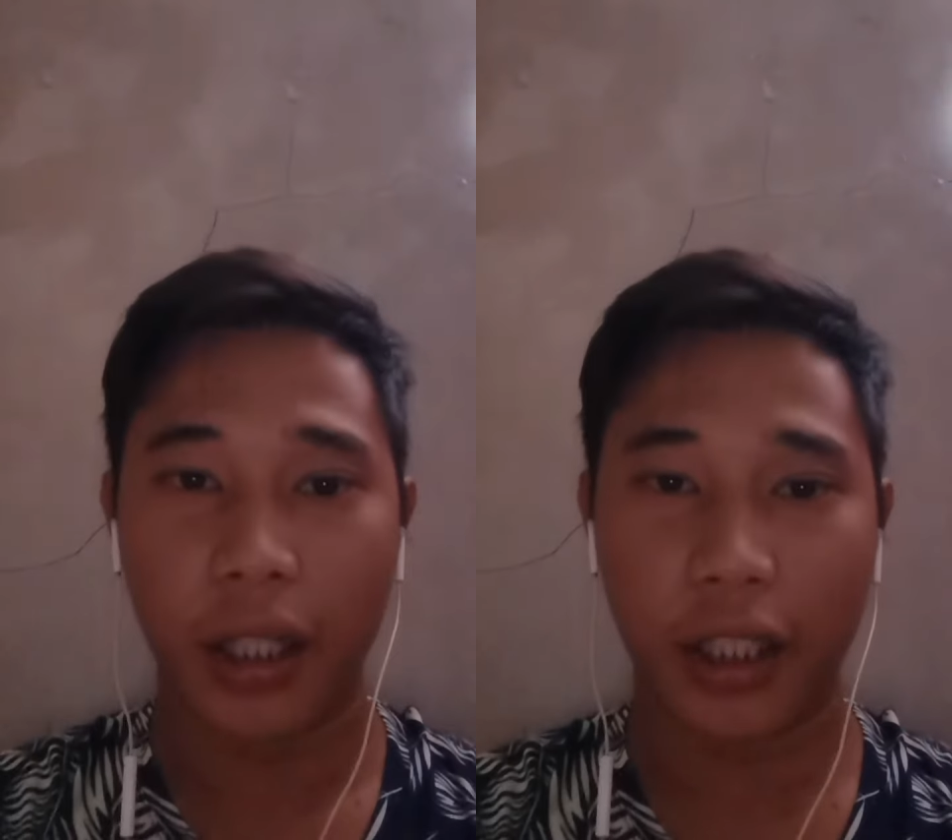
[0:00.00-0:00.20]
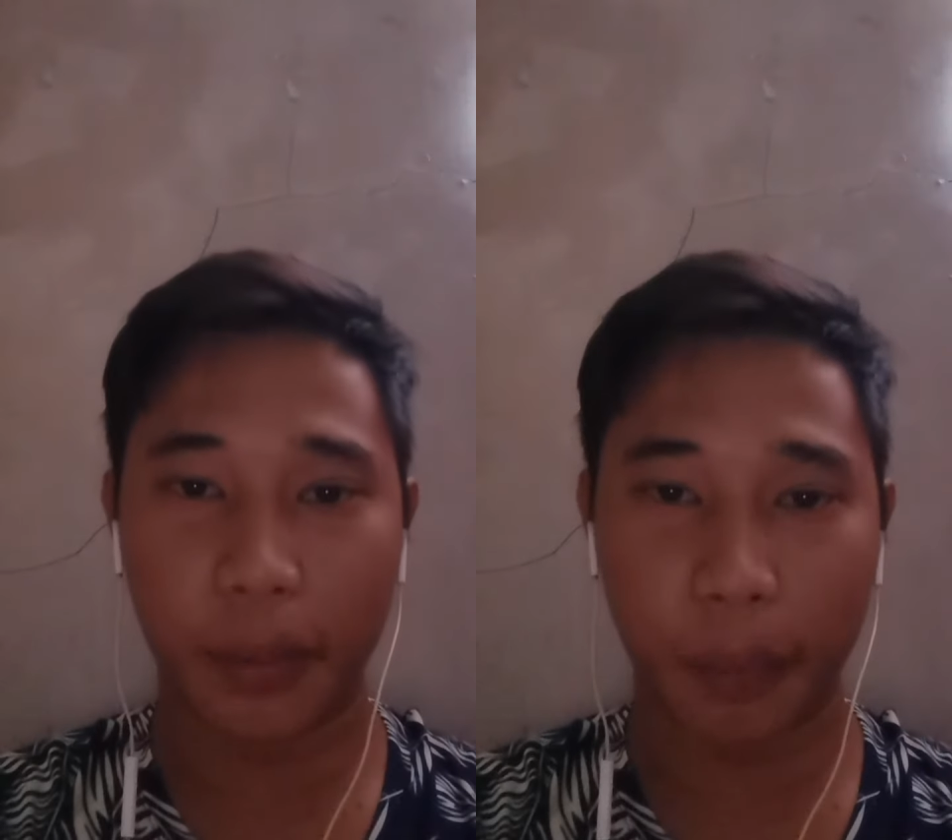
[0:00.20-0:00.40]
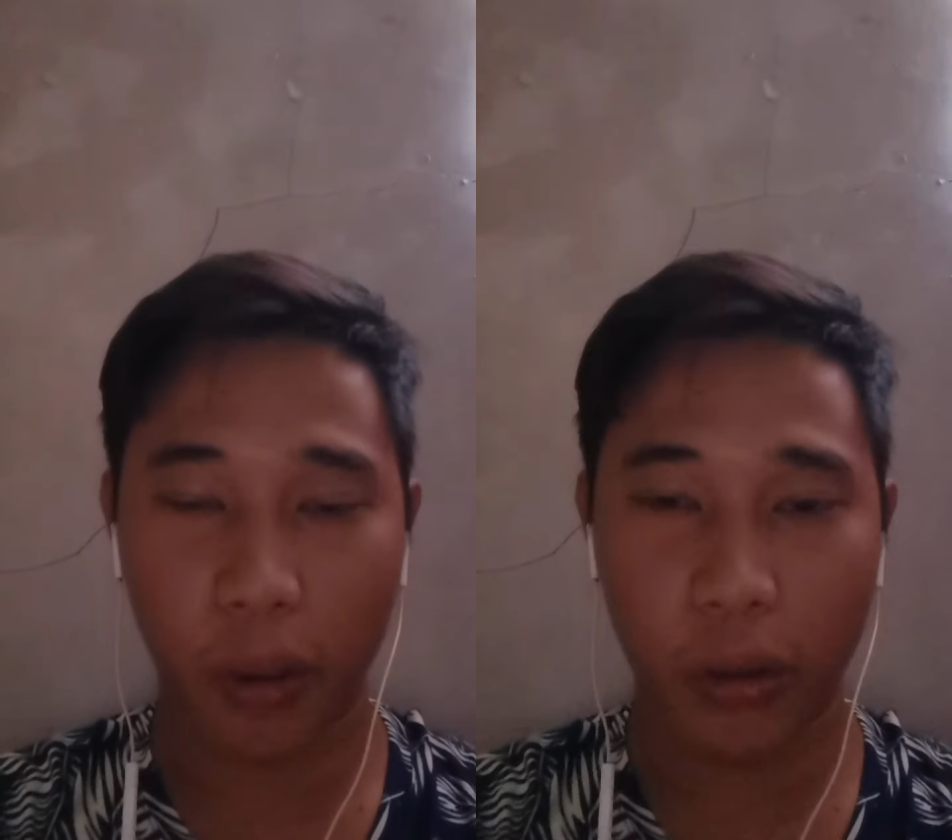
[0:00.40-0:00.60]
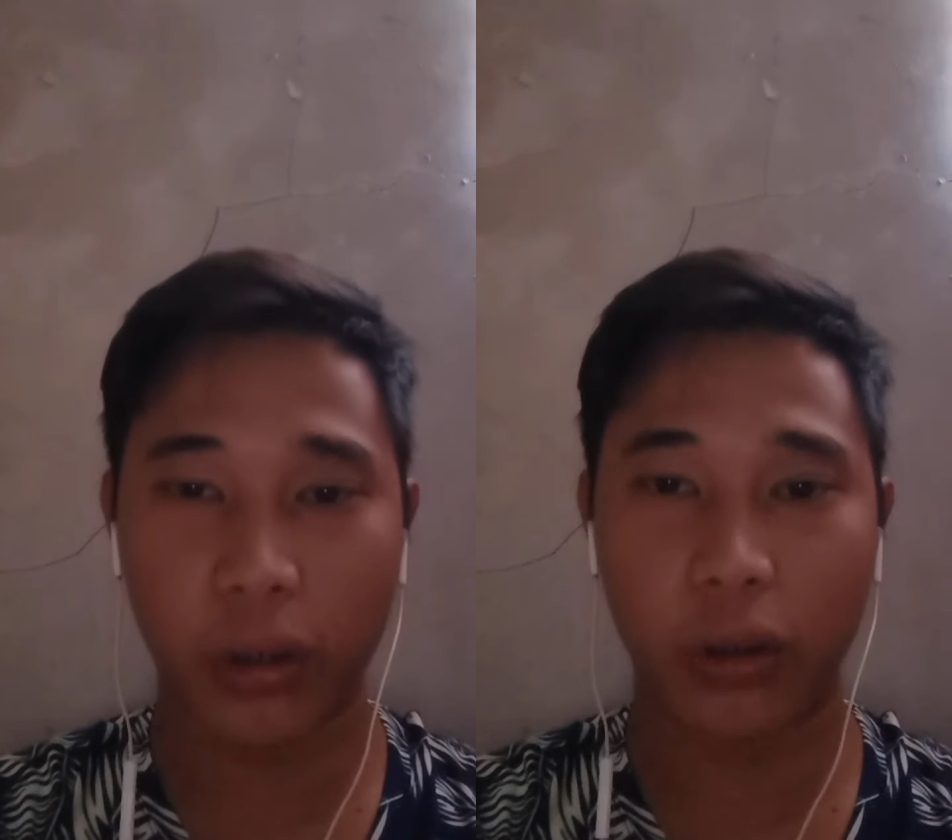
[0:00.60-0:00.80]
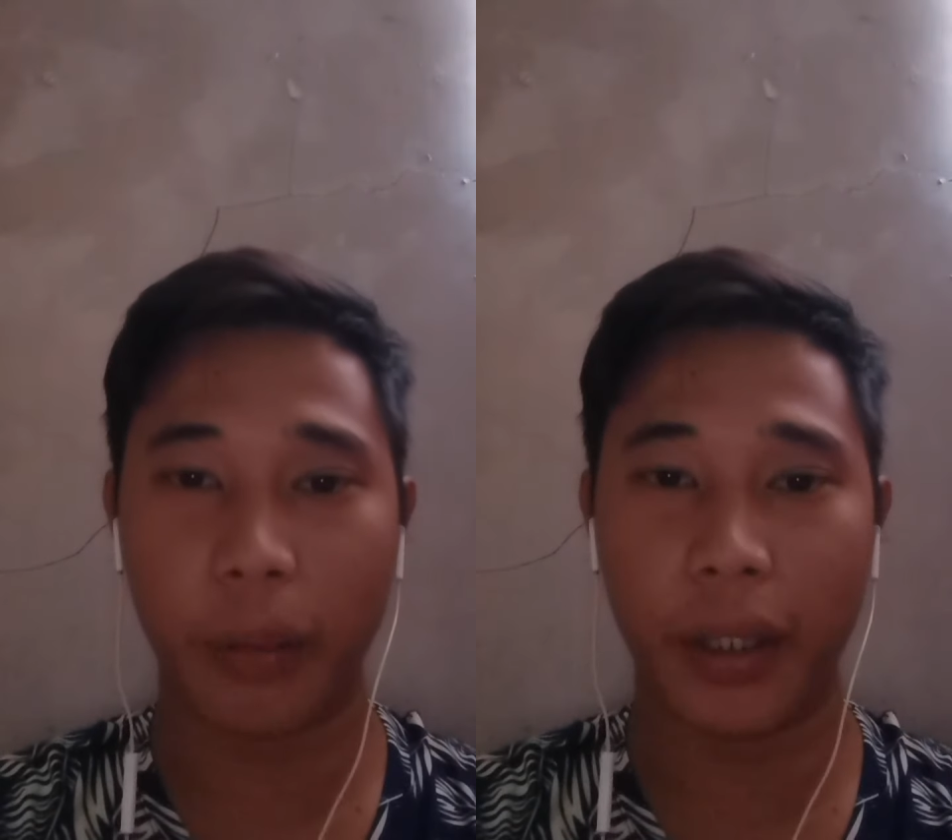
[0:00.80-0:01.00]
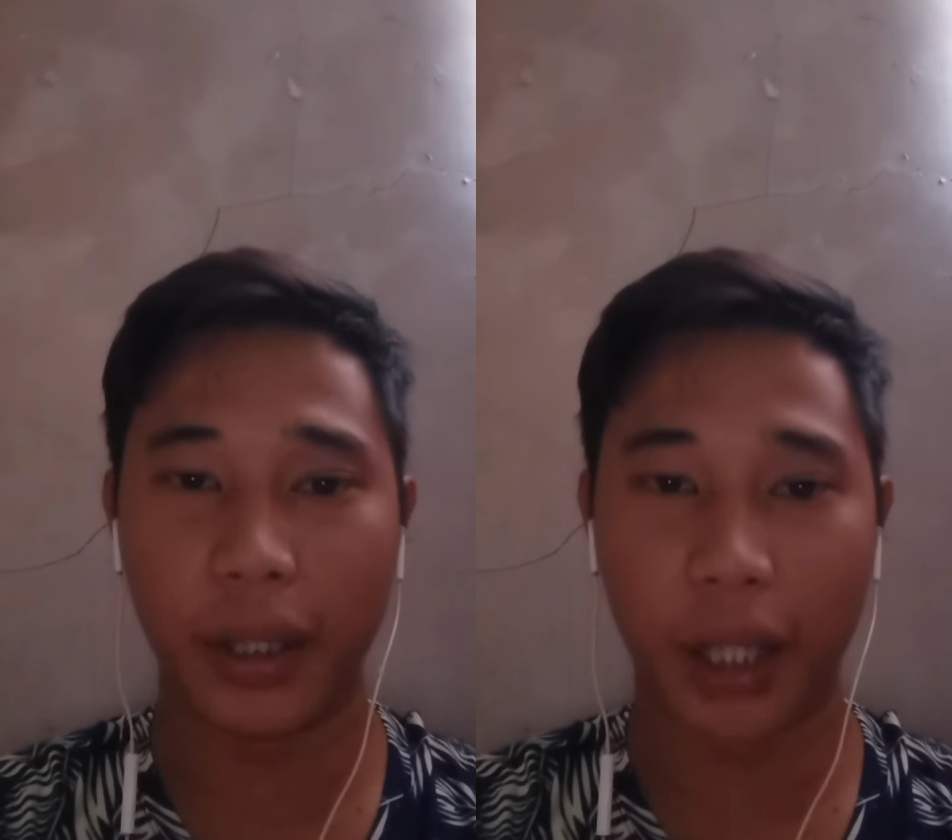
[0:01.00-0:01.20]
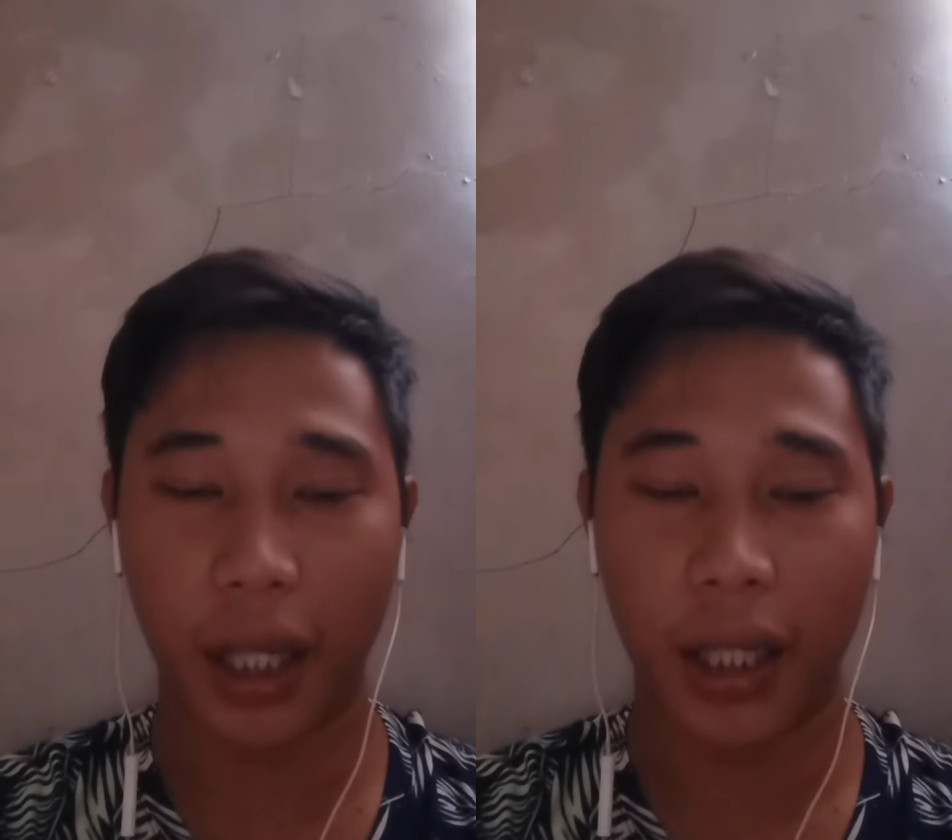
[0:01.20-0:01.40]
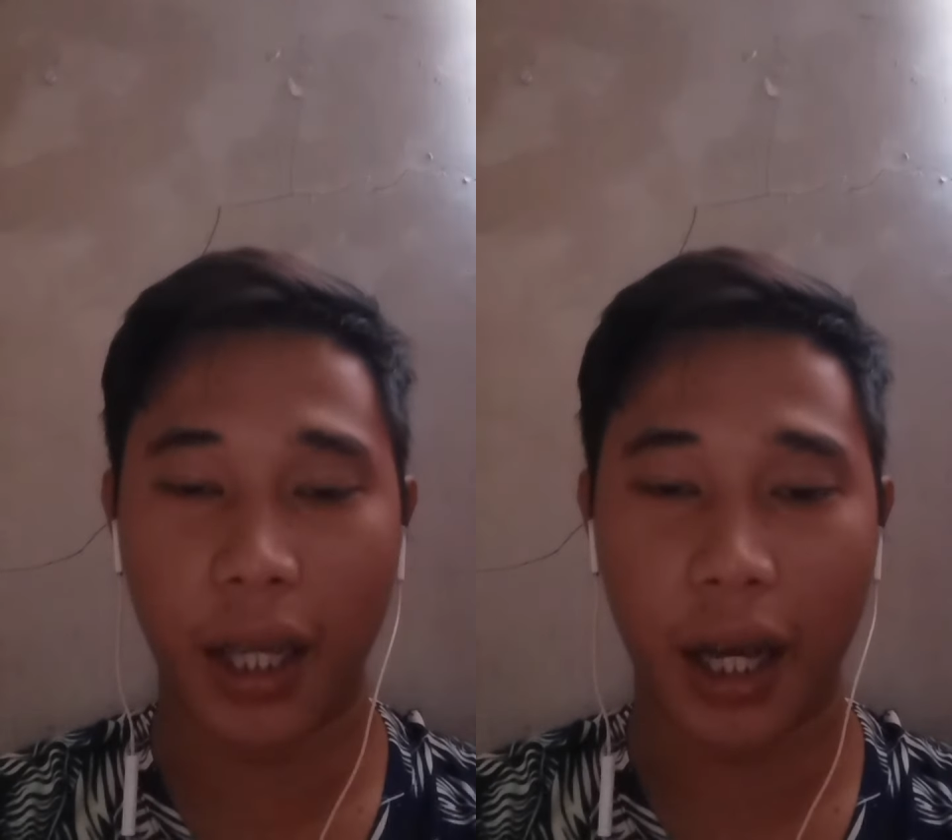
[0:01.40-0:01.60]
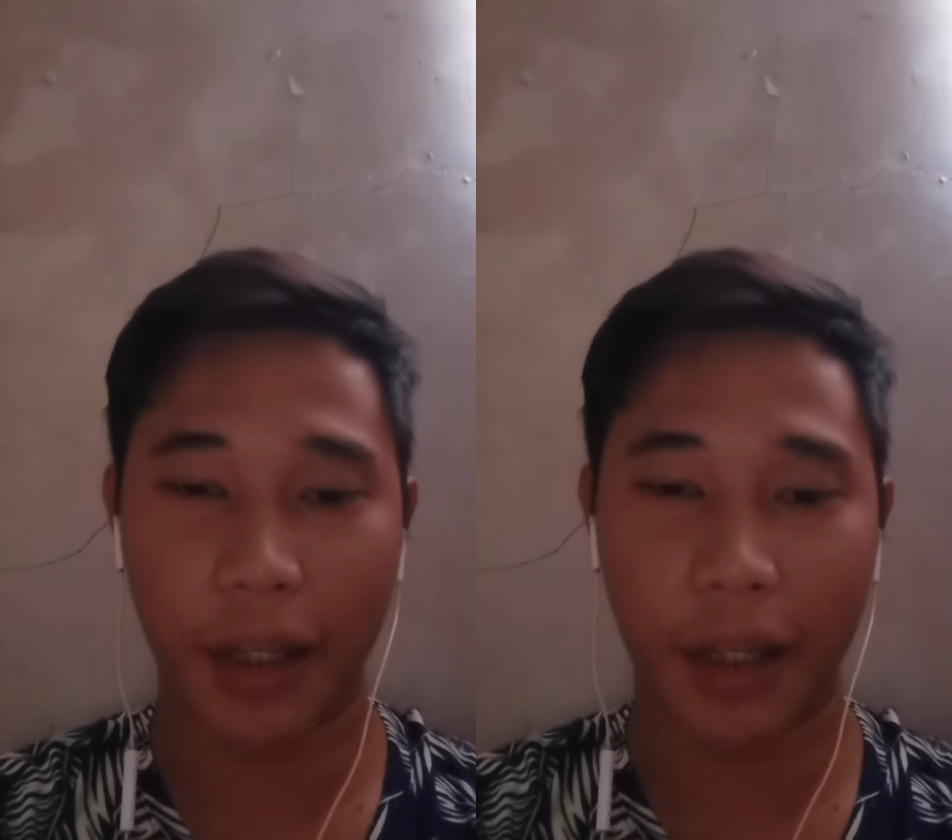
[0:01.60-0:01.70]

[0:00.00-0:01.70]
exposed to mental